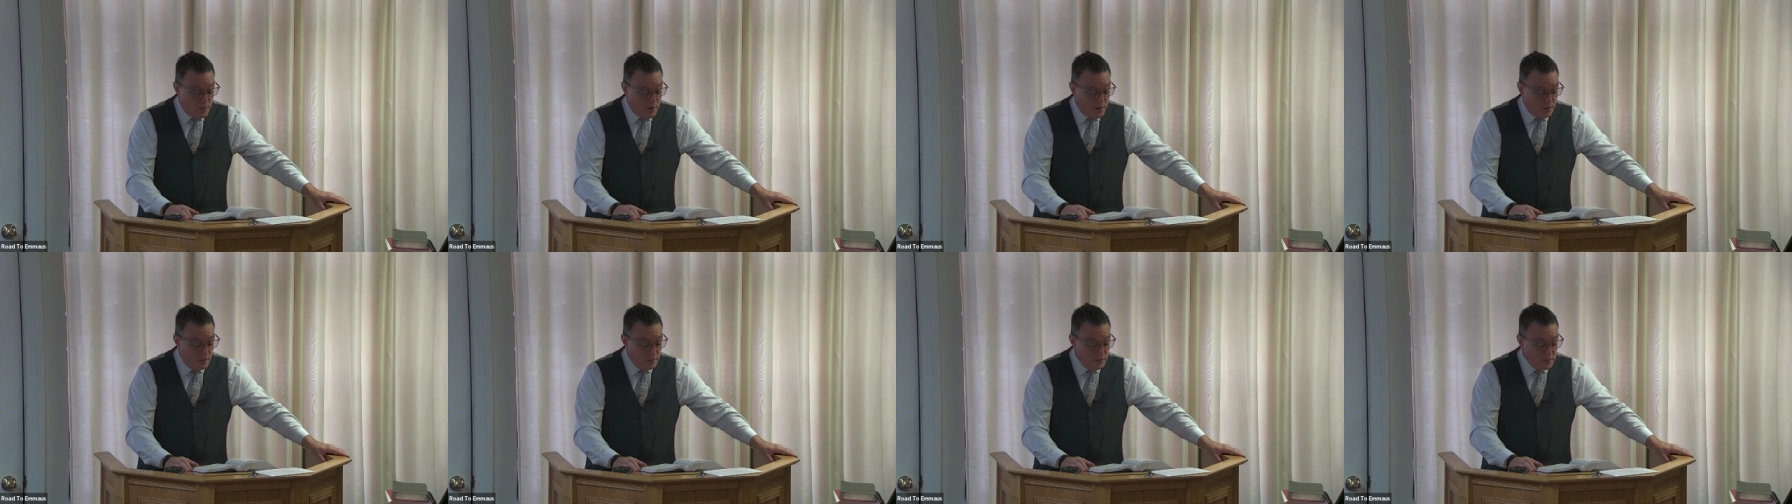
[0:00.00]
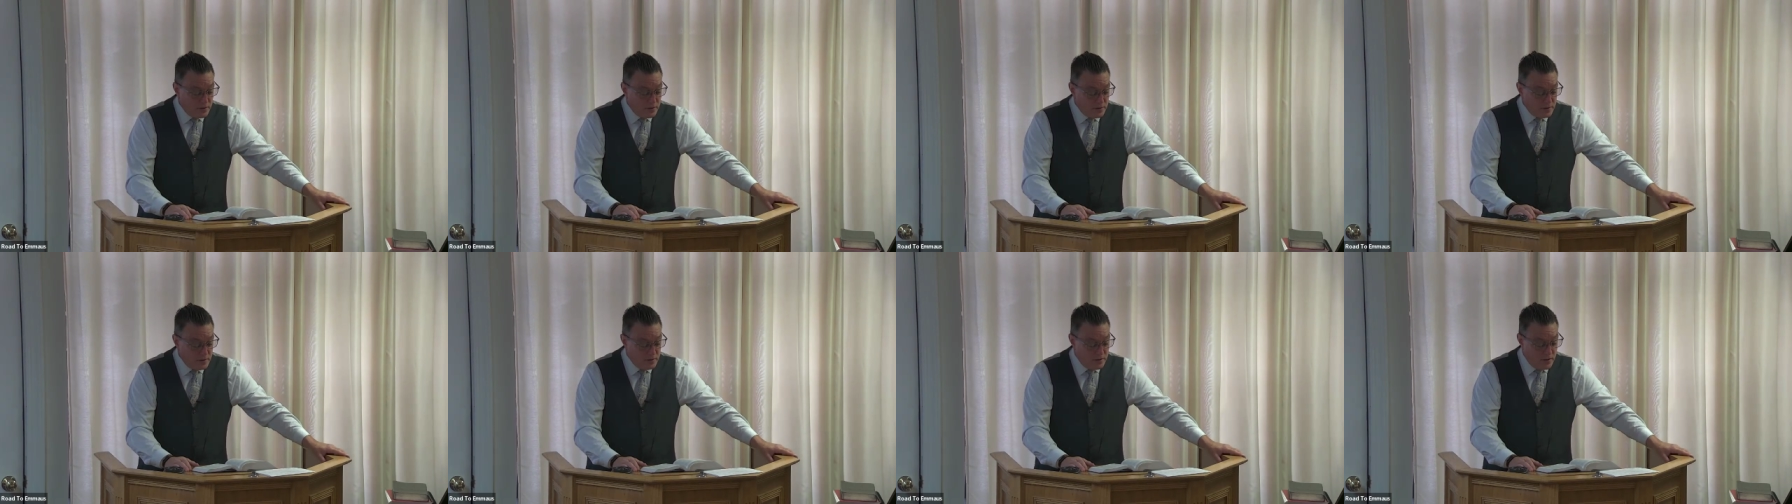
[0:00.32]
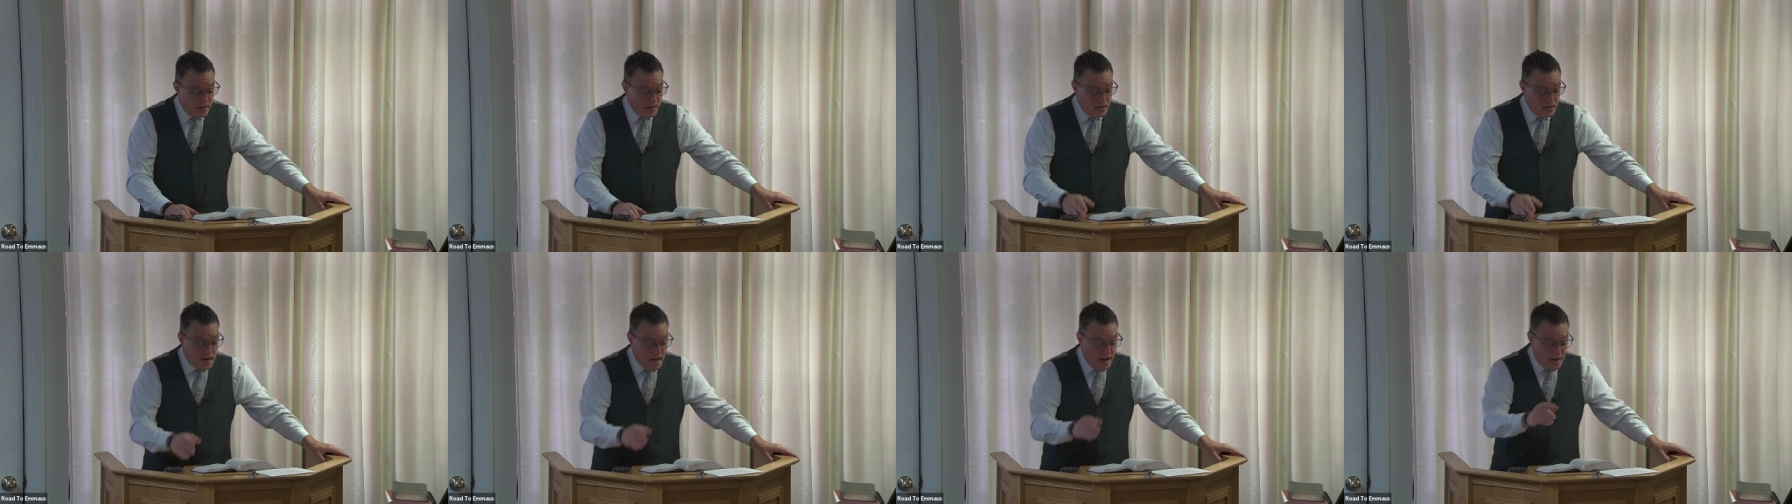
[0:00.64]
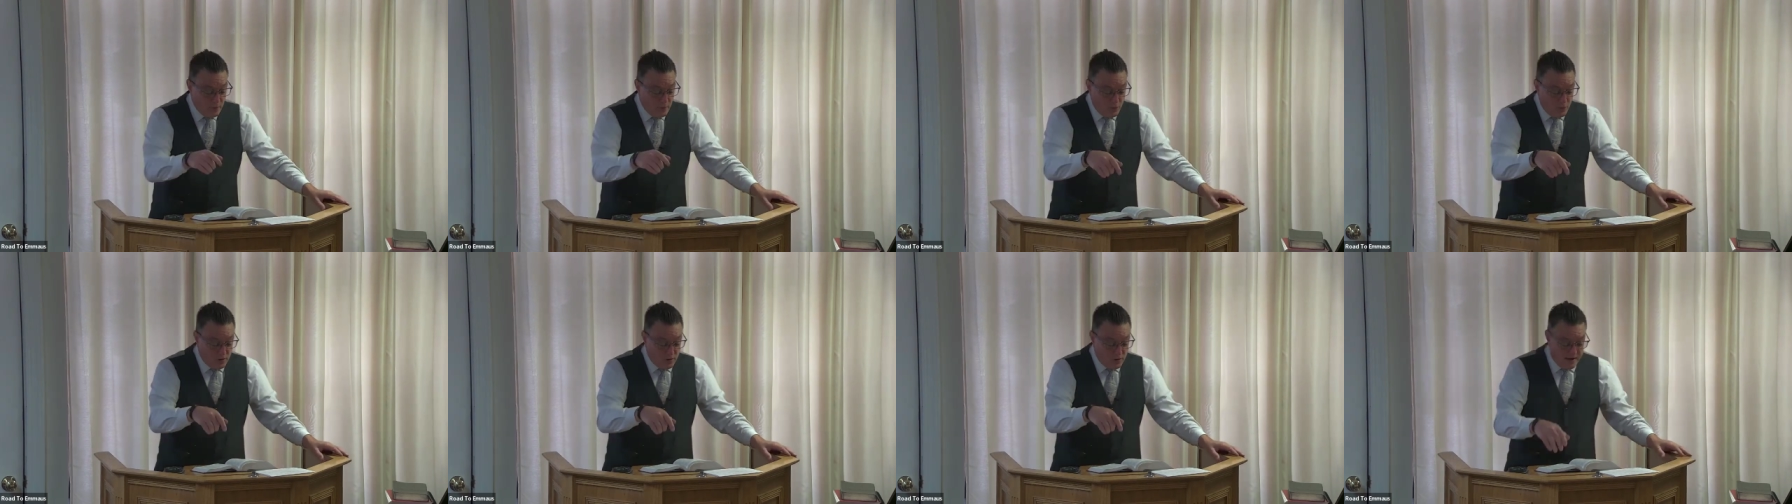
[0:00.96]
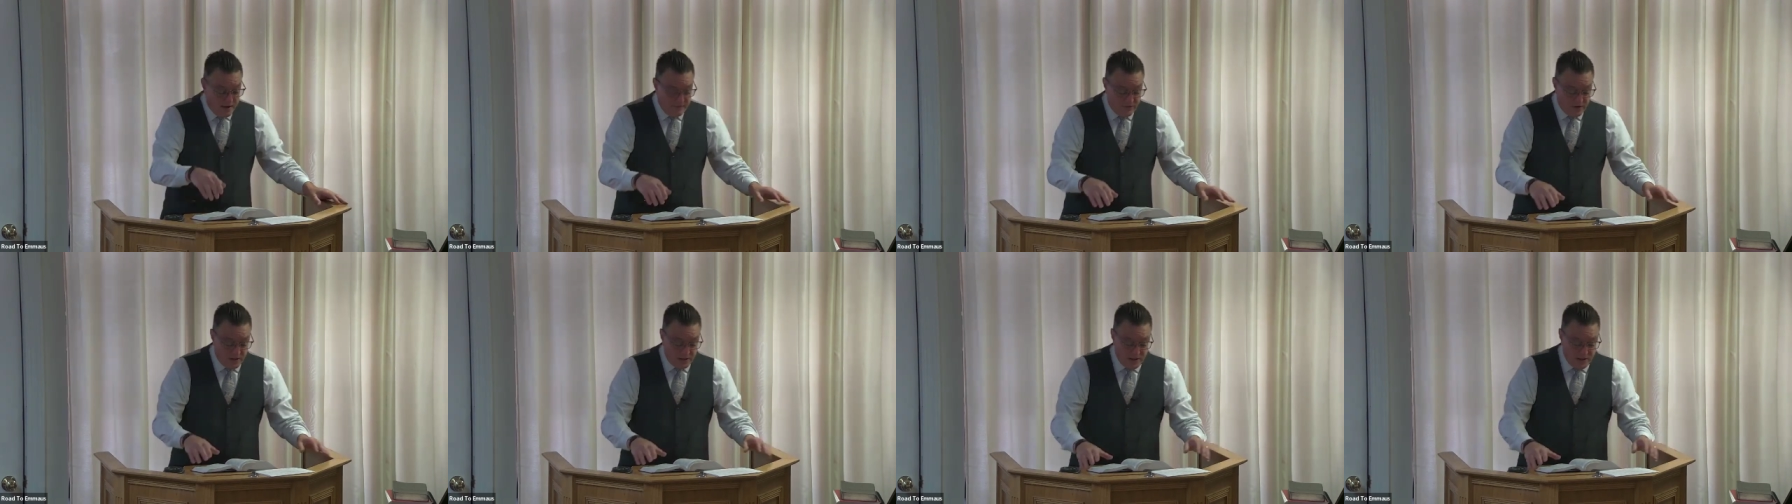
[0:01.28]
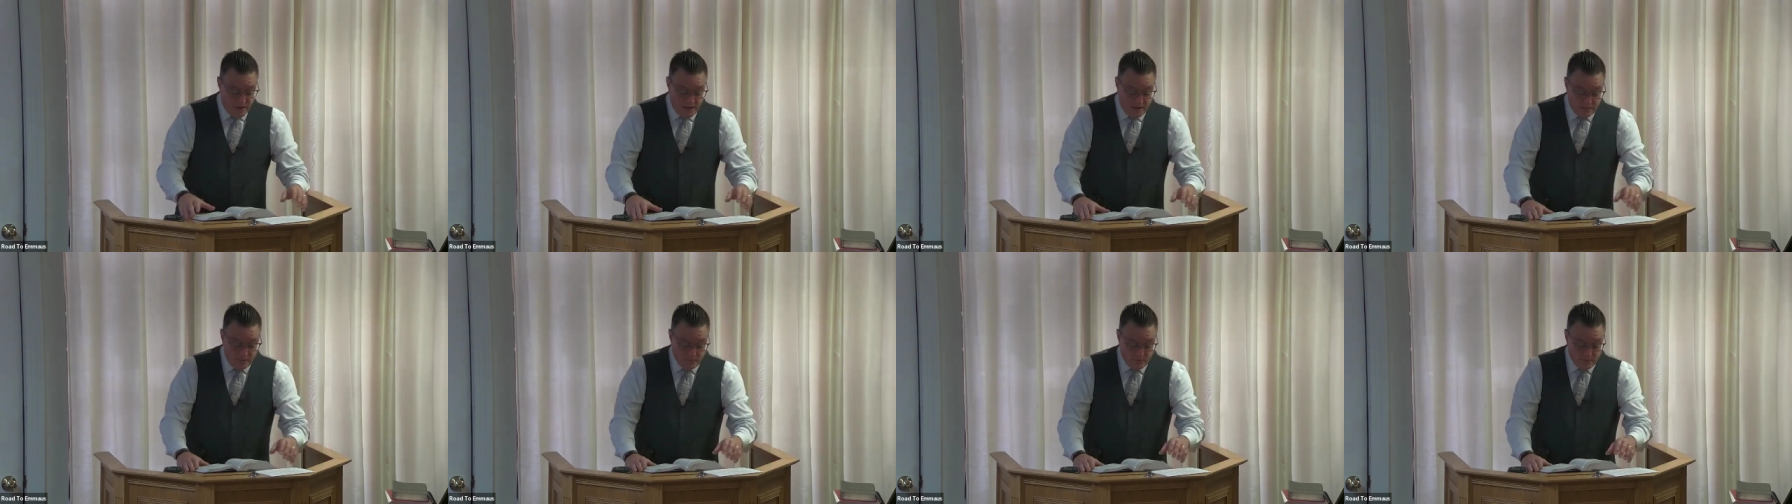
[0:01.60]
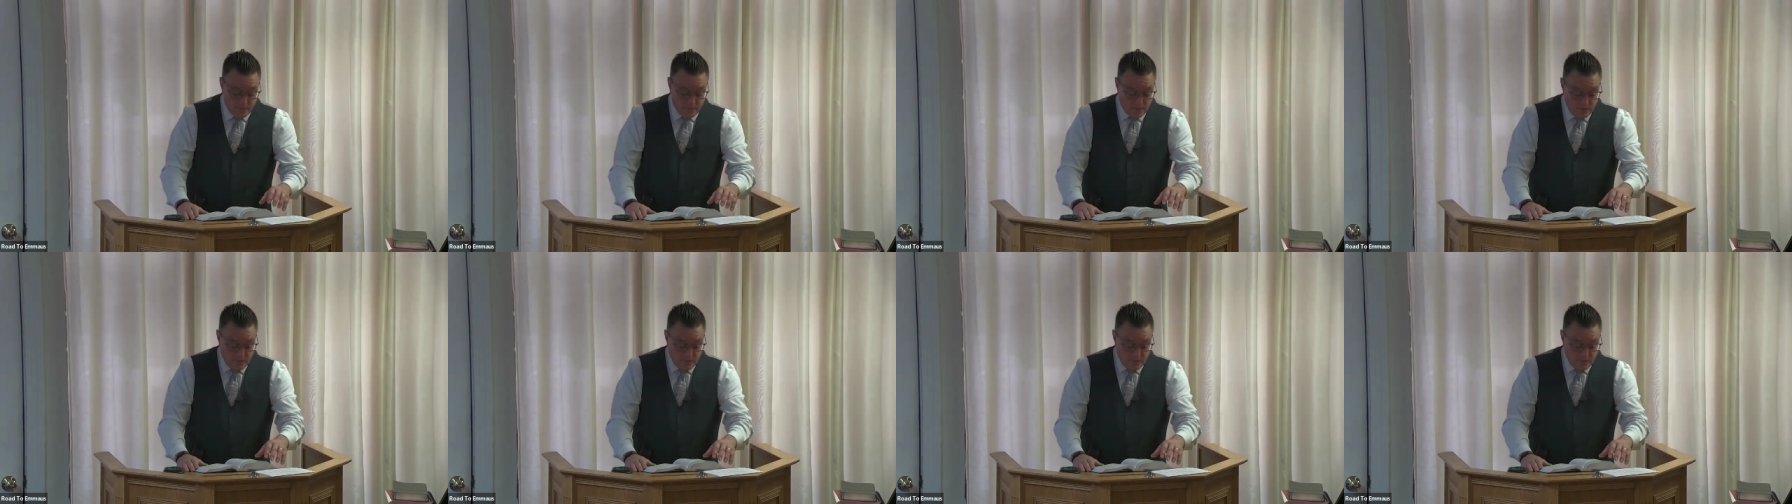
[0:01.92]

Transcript: wilt, and I will give it thee.